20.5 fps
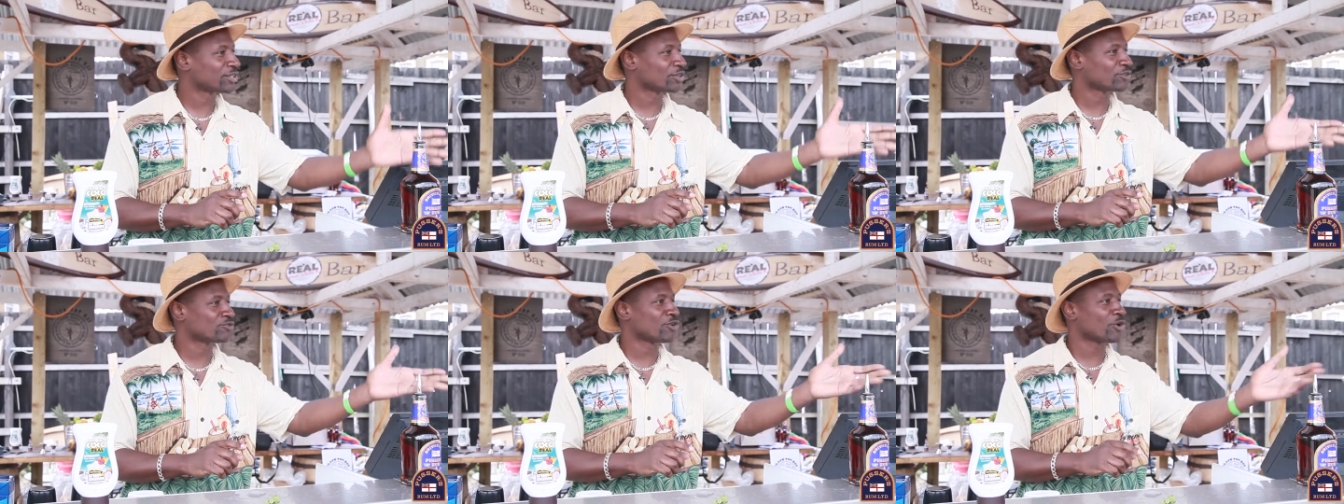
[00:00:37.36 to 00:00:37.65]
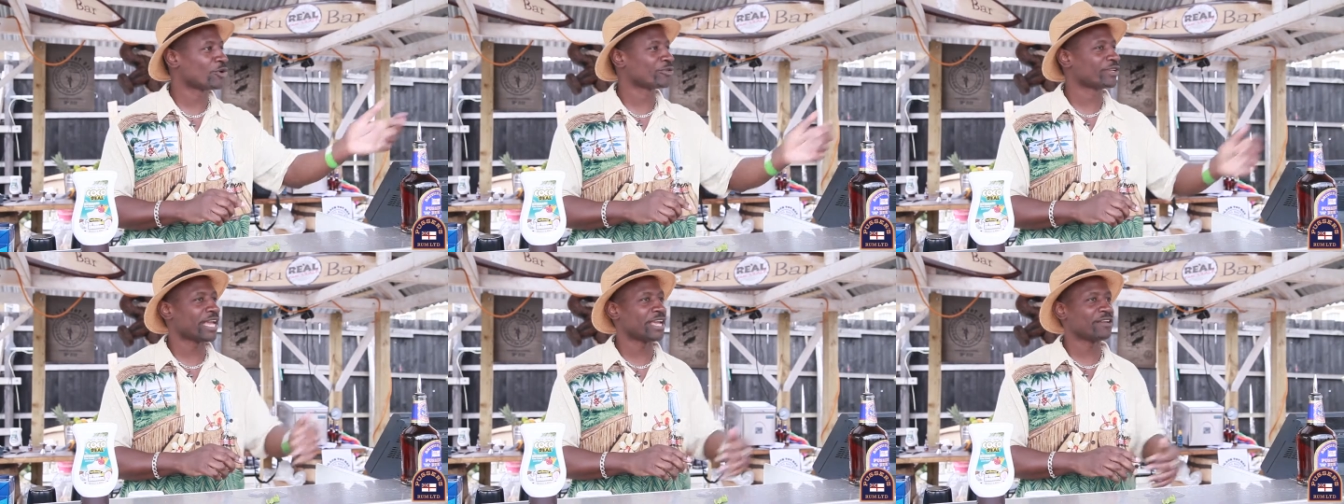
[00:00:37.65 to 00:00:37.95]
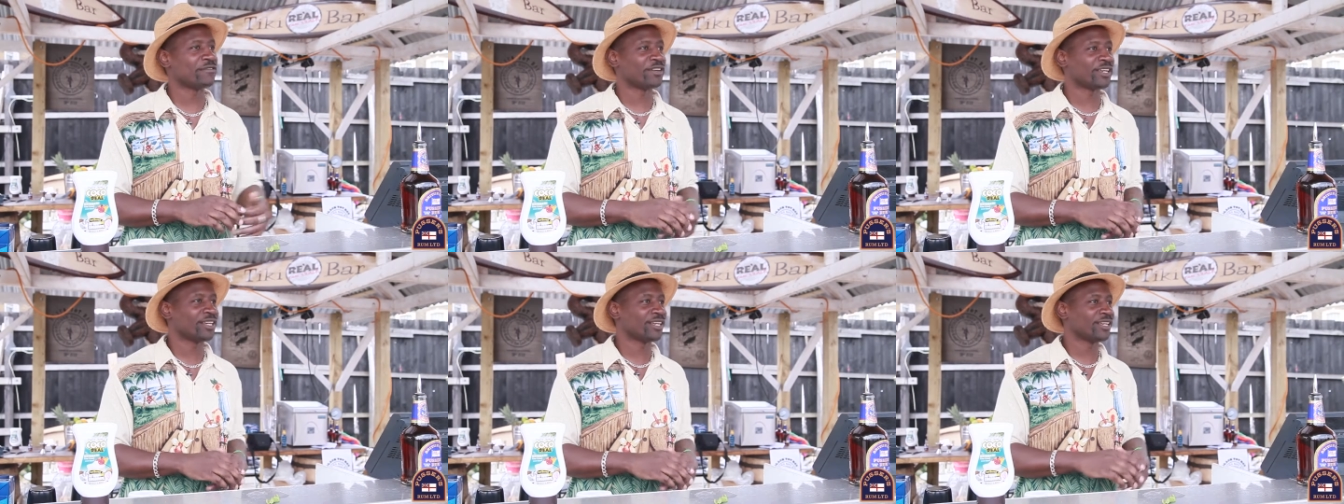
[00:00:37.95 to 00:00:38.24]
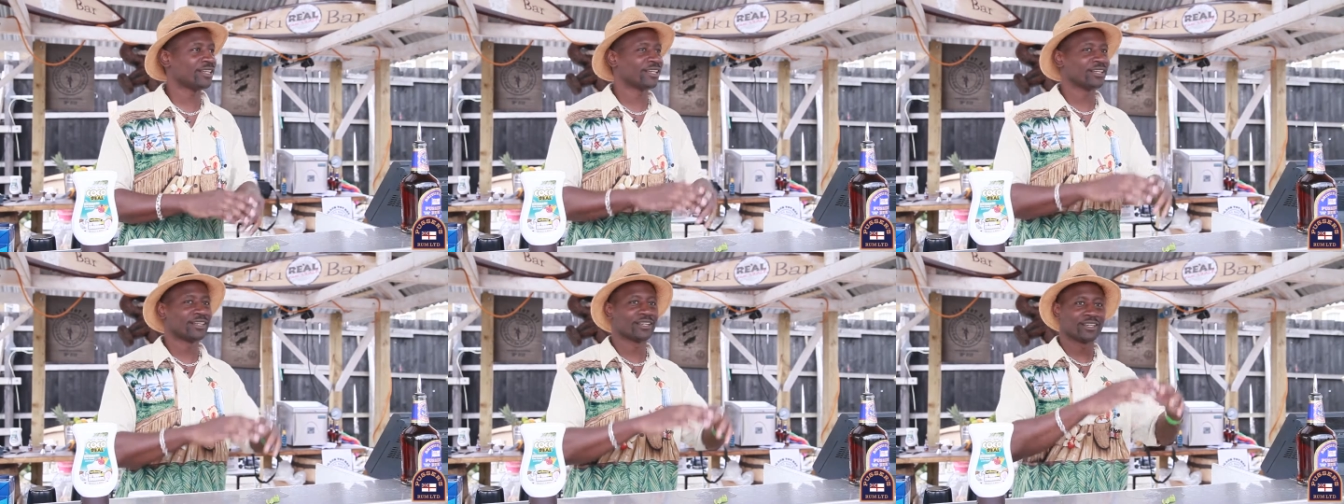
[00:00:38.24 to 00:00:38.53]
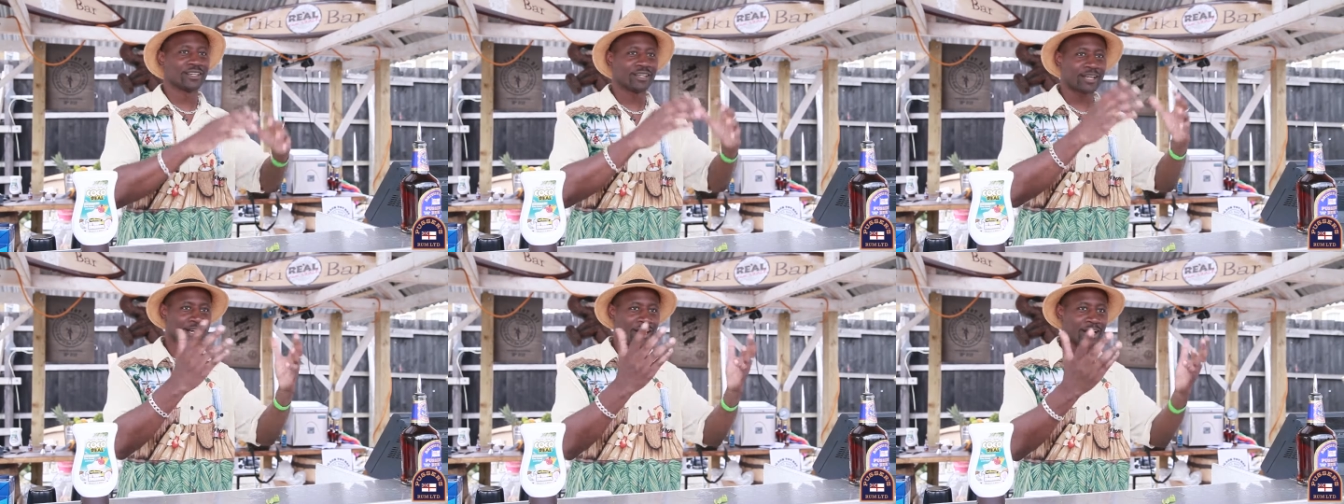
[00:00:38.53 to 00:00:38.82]
the Royal Navy
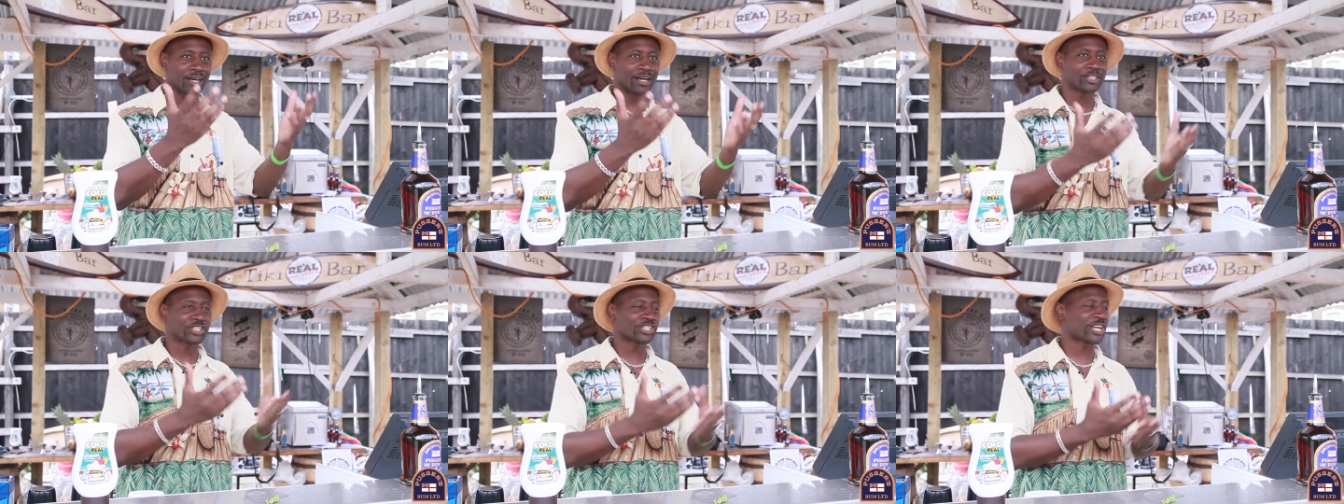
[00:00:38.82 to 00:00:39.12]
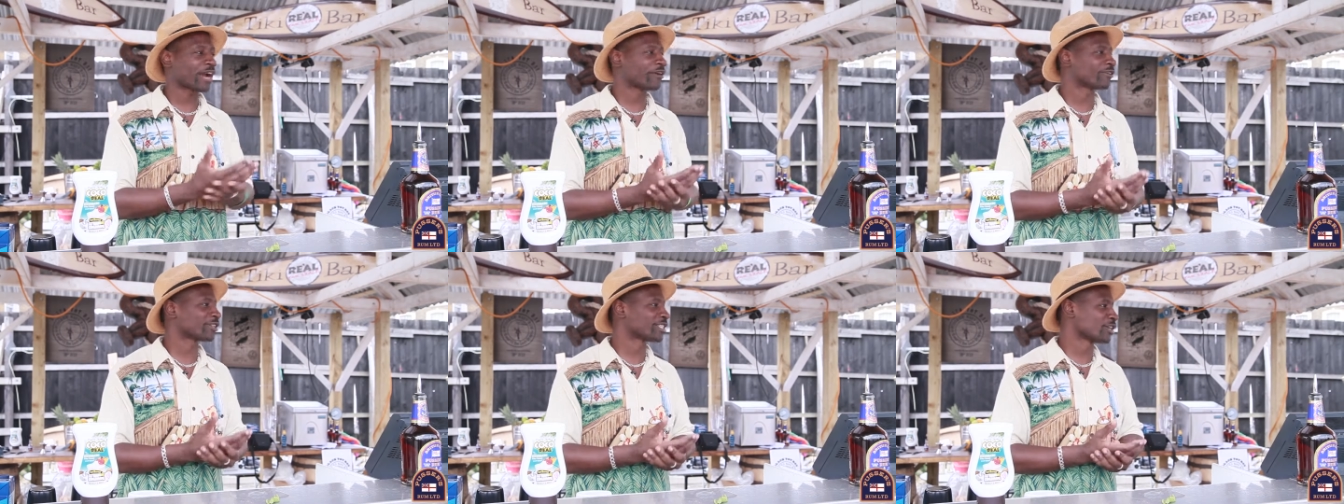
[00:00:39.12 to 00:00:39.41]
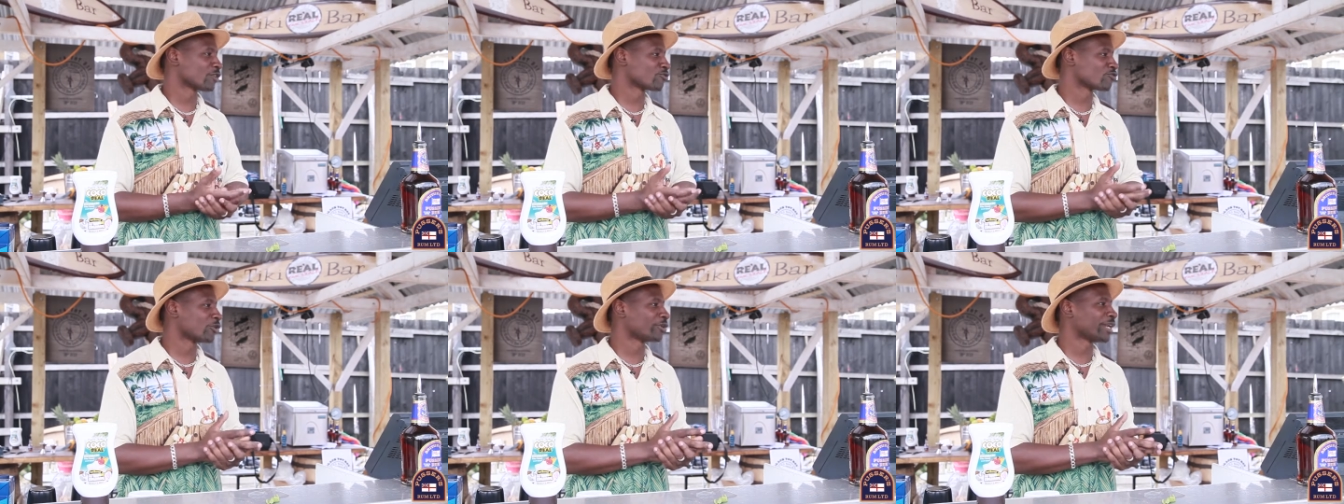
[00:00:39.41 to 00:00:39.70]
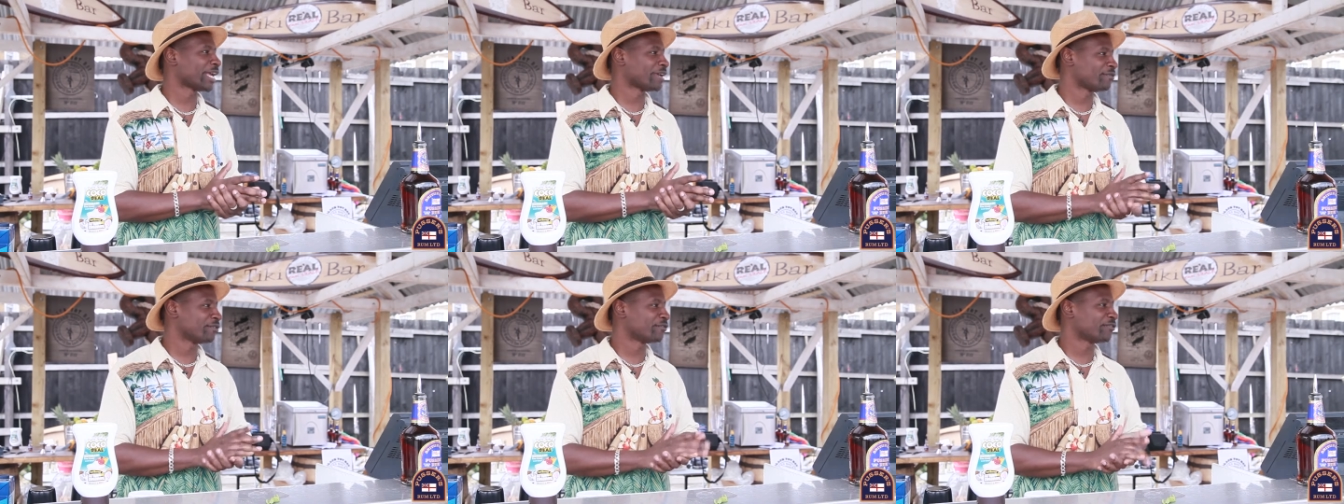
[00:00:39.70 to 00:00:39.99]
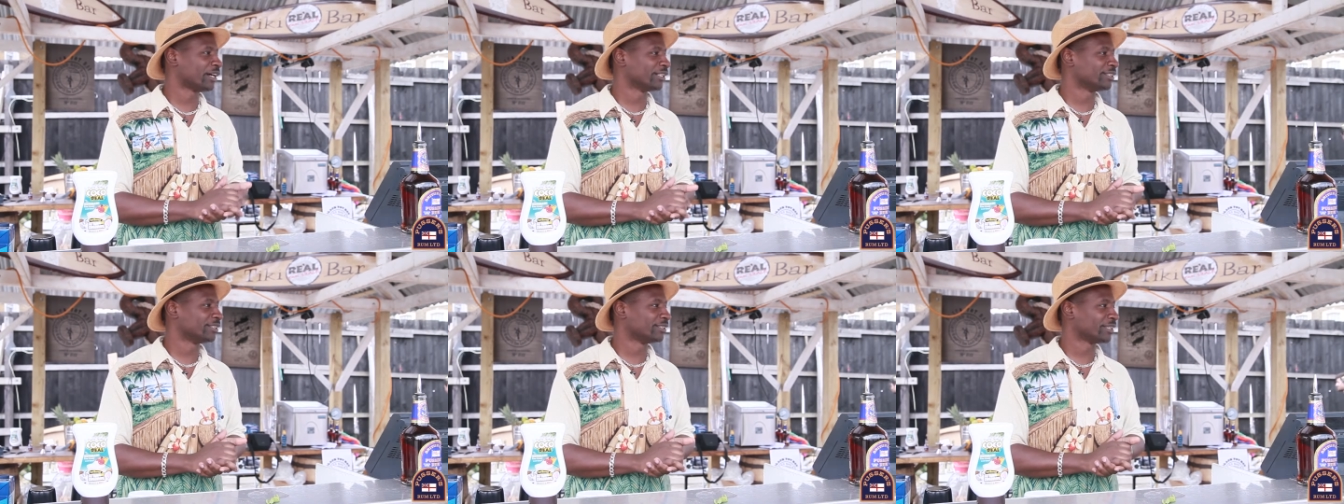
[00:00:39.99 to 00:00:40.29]
charity or Royal Navy
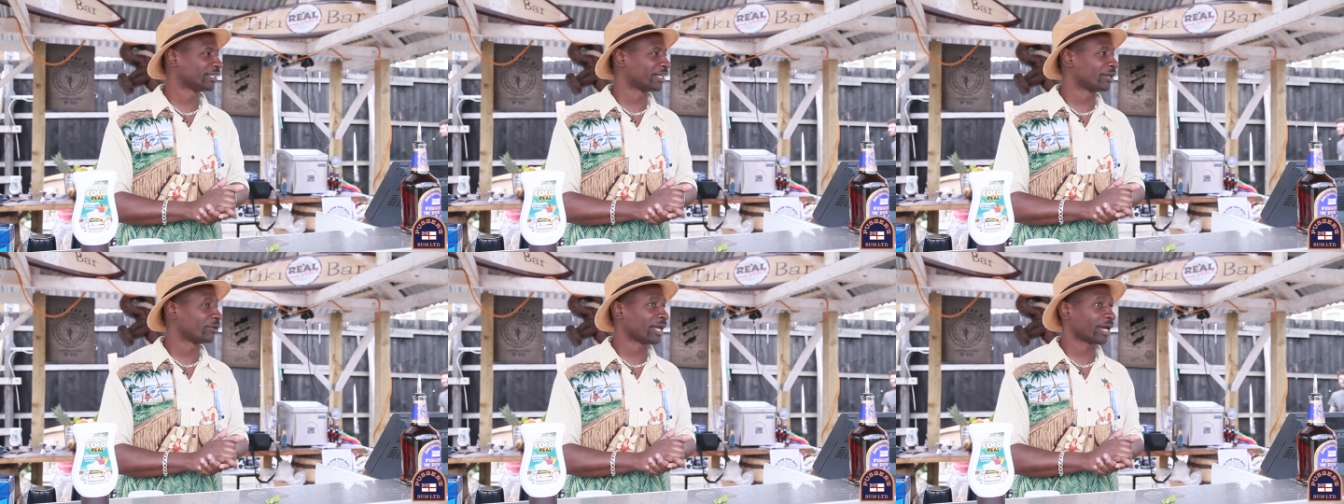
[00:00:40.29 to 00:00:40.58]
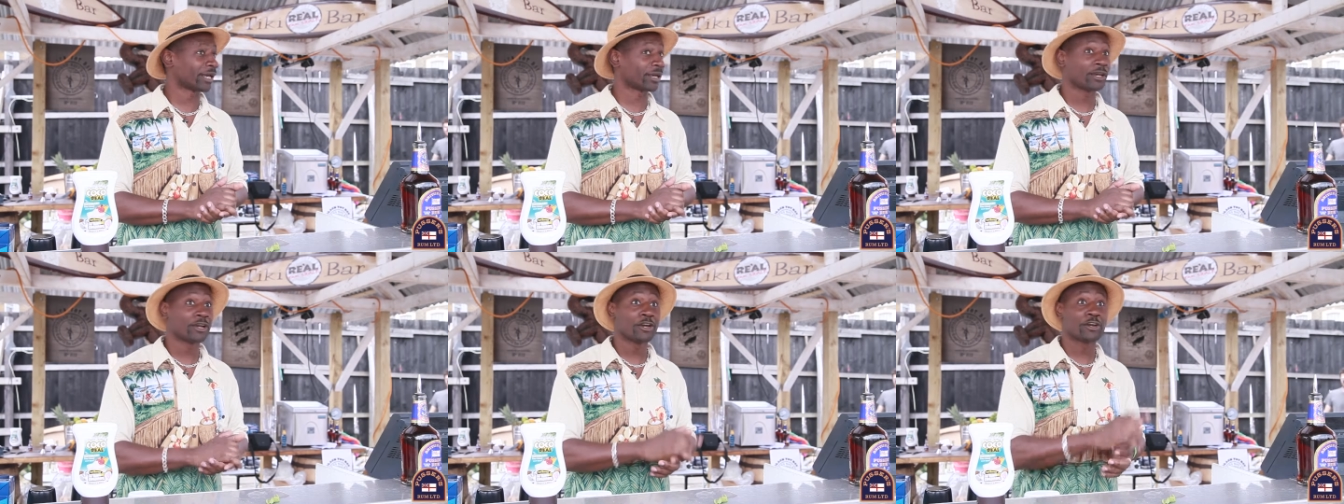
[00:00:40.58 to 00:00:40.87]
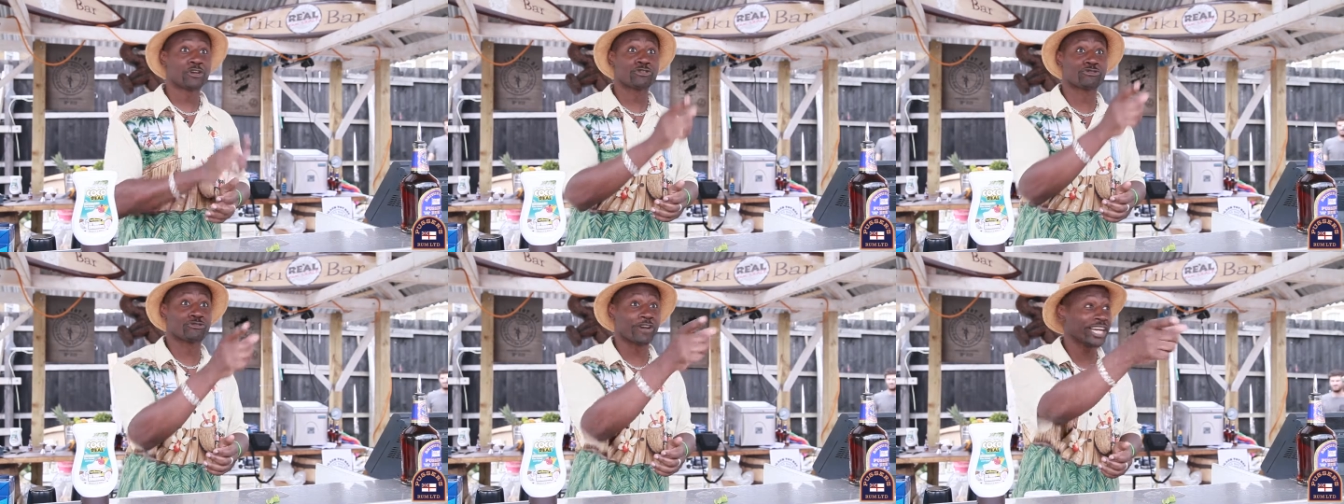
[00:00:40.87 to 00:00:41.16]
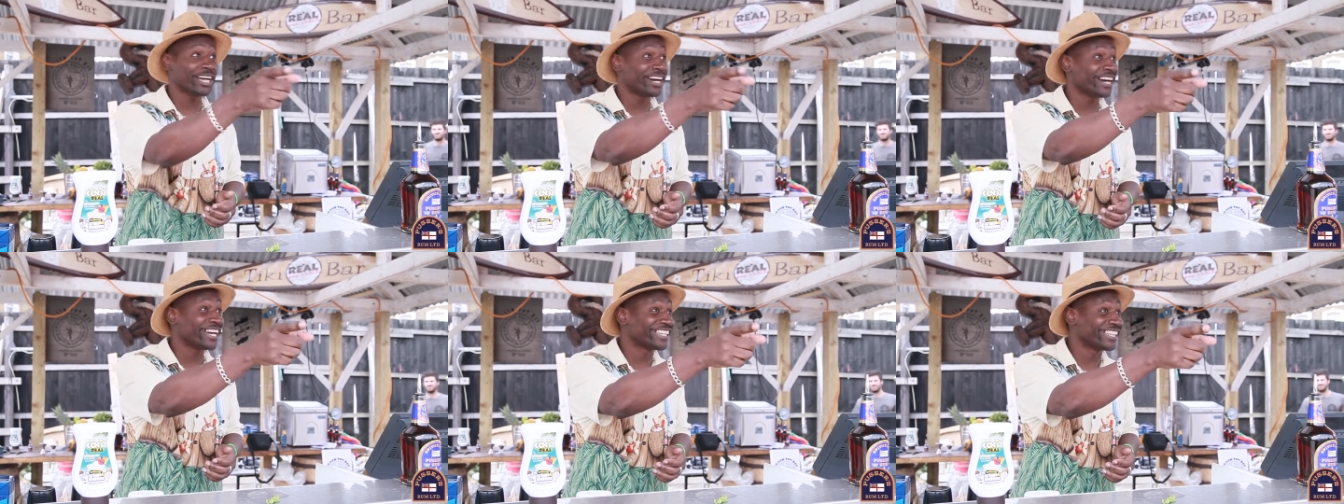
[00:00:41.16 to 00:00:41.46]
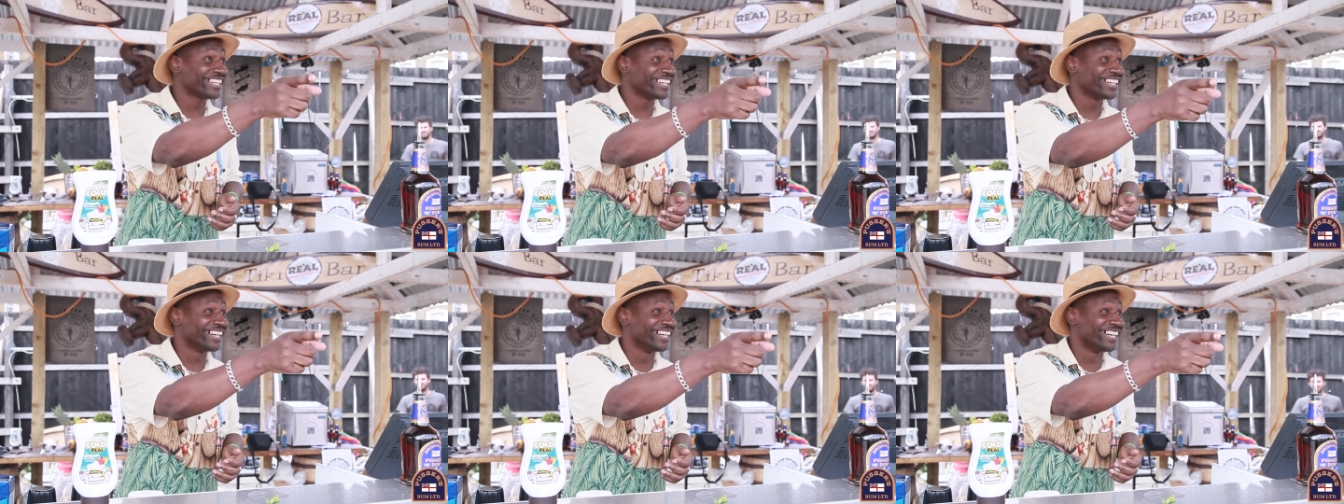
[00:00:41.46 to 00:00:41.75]
fund? And they were like, great
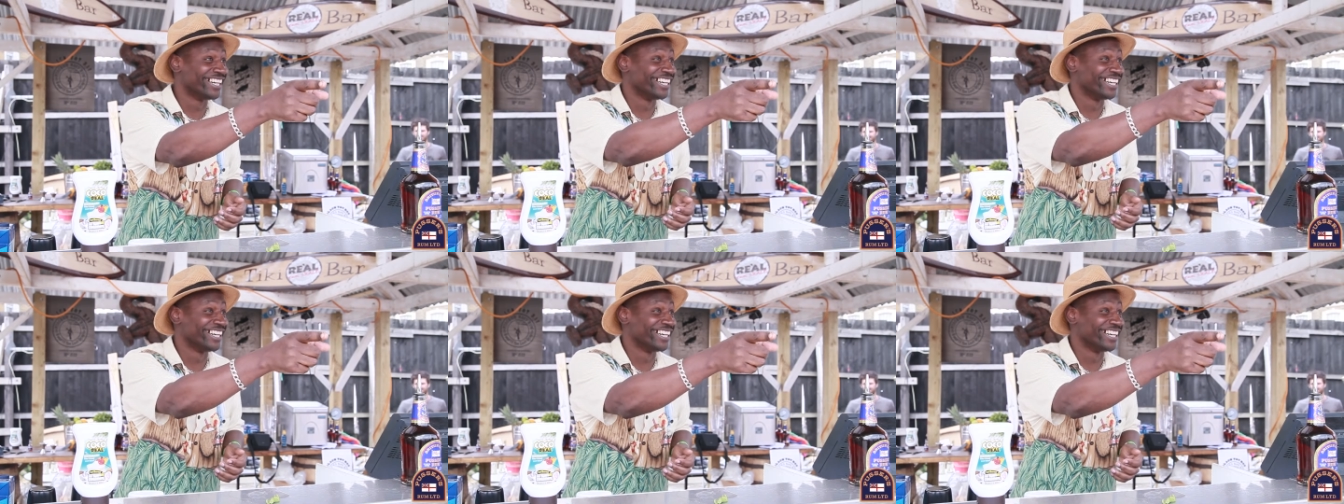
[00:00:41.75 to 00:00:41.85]
idea.